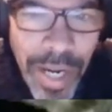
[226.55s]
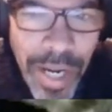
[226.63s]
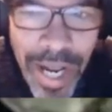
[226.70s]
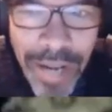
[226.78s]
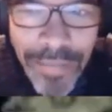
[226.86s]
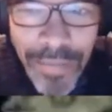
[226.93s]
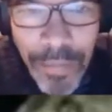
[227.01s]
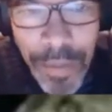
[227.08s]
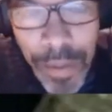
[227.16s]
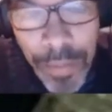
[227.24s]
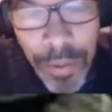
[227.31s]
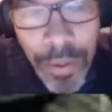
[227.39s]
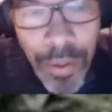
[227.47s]
and for
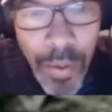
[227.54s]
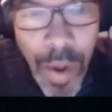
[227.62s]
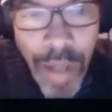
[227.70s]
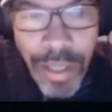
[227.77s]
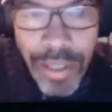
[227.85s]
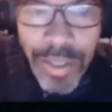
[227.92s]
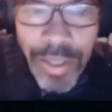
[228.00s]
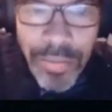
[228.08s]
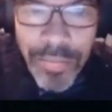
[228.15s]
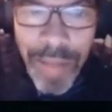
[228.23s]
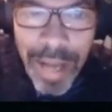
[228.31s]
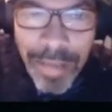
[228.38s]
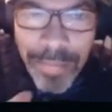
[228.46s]
people who wants to
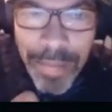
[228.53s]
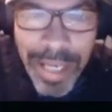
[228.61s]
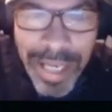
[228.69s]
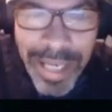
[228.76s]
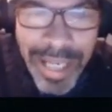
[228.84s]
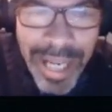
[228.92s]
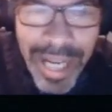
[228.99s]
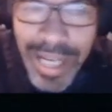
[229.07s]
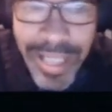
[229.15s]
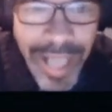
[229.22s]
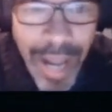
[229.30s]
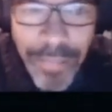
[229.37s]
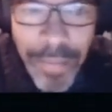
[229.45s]
make money in any
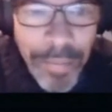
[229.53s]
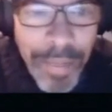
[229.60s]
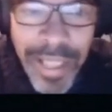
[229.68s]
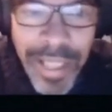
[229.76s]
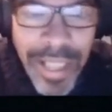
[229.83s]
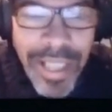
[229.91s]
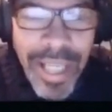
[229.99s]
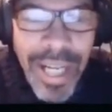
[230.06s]
type of business,